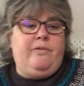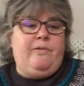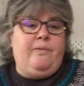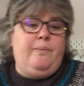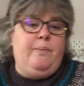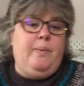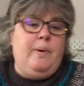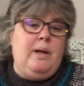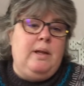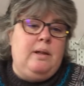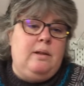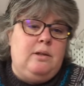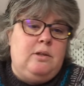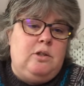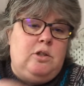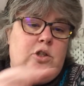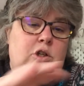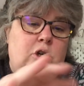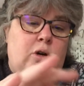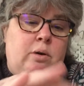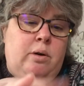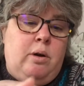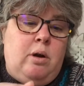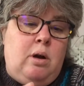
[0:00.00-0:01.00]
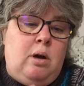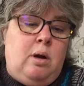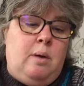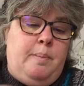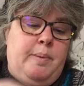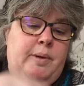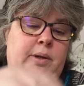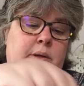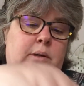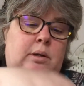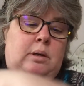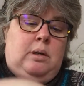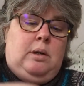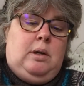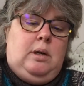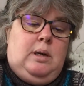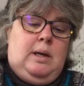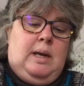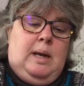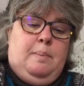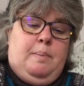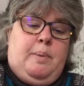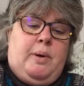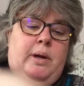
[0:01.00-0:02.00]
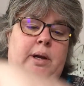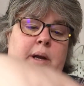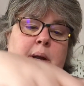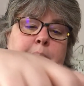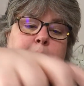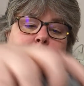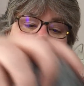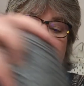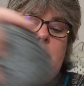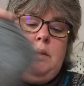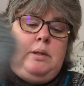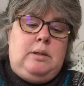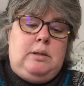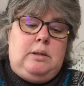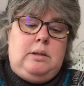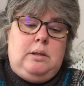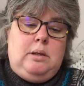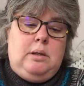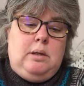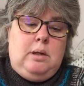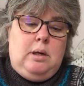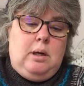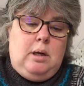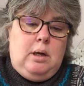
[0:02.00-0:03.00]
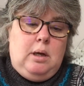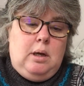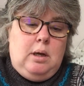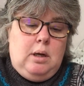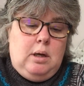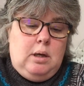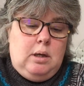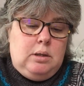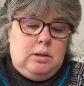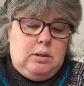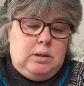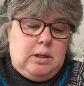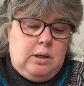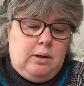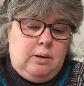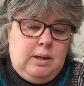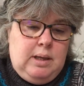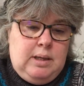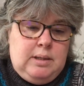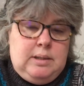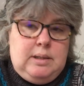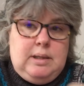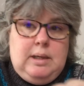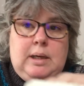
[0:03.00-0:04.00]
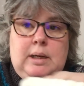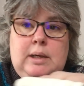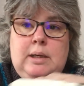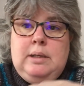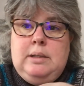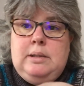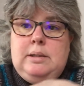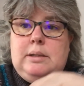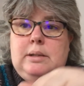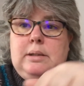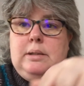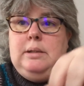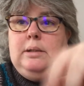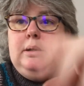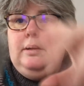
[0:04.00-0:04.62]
with John Arbon Knit by Numbers. So this is